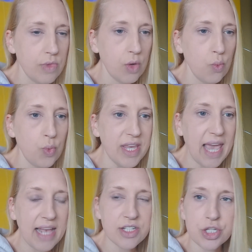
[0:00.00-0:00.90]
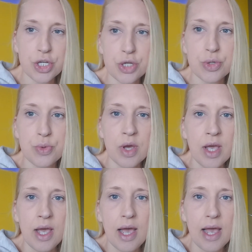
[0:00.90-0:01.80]
We get to
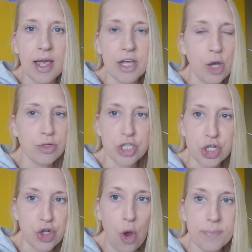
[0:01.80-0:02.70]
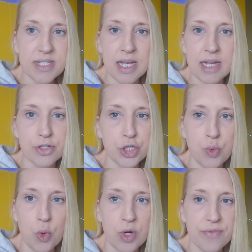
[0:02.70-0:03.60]
go to the shops and do
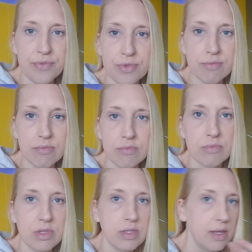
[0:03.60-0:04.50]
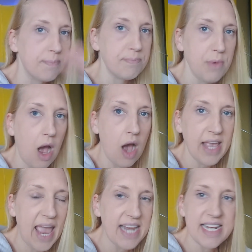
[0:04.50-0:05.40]
all of the
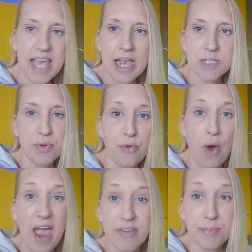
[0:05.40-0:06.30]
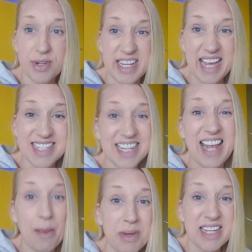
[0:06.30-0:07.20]
arcadey games before everybody gets in,
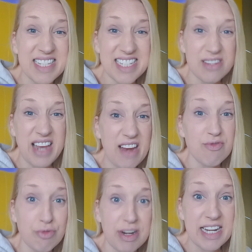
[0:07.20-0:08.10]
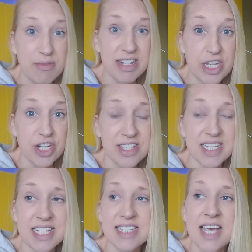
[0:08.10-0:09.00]
and we can still get really, really good
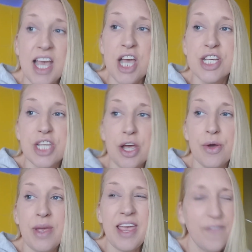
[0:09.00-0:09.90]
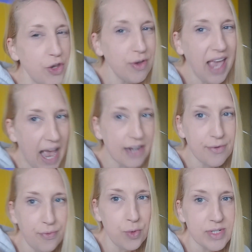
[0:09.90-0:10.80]
seats. So if you can
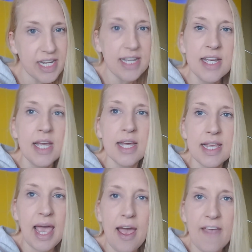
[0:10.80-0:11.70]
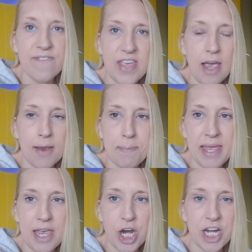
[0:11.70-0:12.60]
afford it, get a
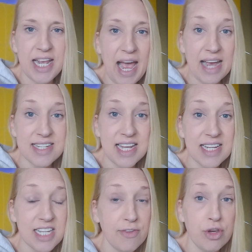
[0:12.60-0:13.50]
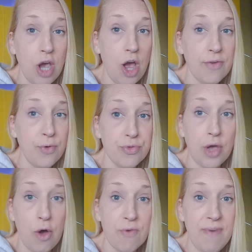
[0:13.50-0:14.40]
VIP early access. If you can't afford the
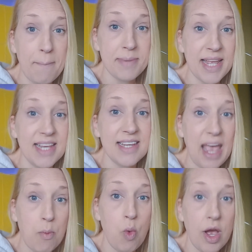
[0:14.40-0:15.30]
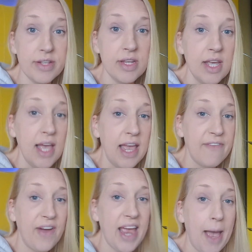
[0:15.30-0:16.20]
whole family, get one.
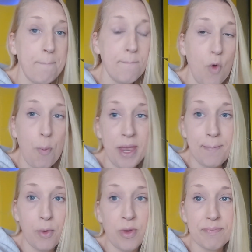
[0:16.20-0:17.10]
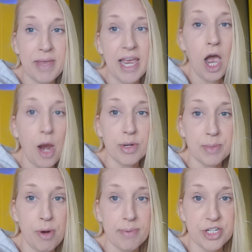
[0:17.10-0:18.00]
If I had more people with me, I would have
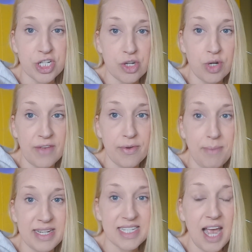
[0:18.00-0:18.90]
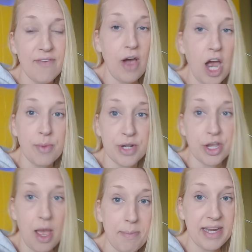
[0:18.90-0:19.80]
probably just got it for myself. I would have
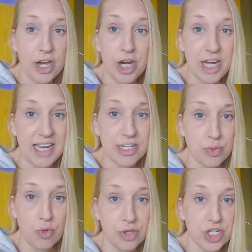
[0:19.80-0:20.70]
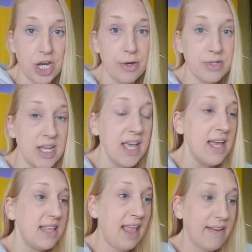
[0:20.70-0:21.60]
come in early to all the shows,
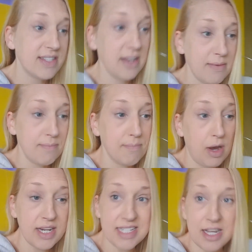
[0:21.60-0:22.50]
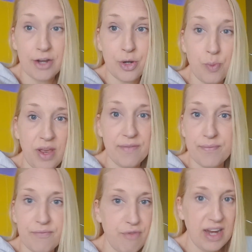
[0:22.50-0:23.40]
left my son with
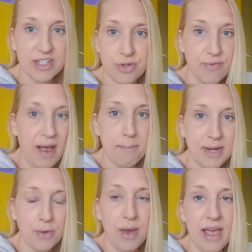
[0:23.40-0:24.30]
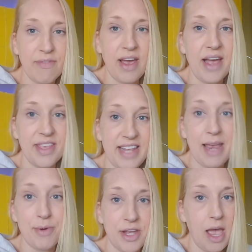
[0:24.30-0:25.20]
friends or family or whatever, and then they
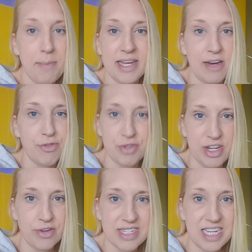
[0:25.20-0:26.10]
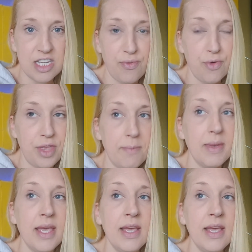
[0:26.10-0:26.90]
would have come in. I already got seats for them.